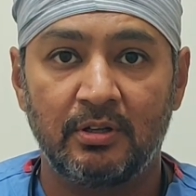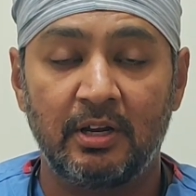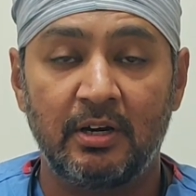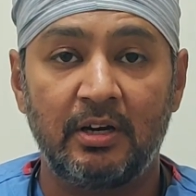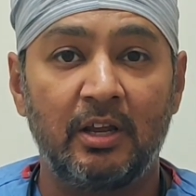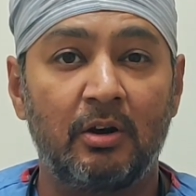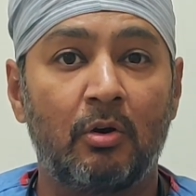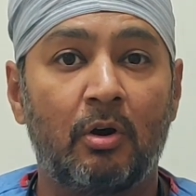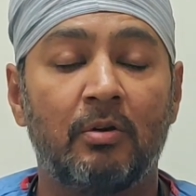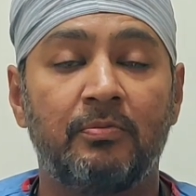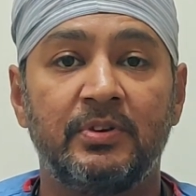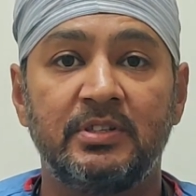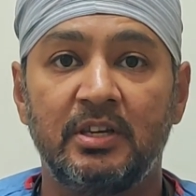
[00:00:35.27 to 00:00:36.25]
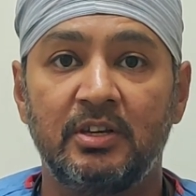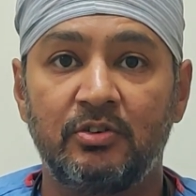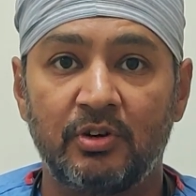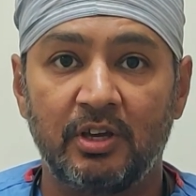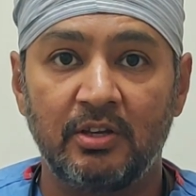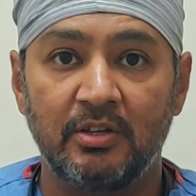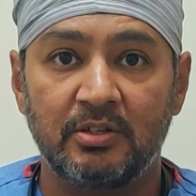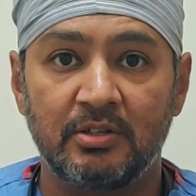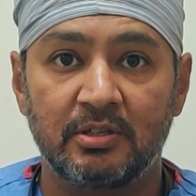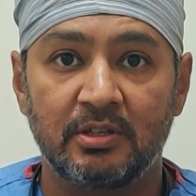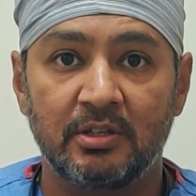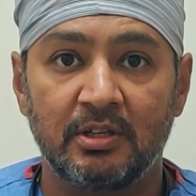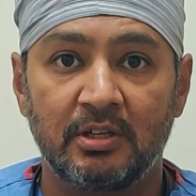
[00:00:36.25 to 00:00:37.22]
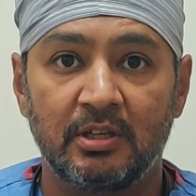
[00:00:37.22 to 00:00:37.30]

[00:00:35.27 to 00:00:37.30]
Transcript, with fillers: they take a lot of fizzy drinks,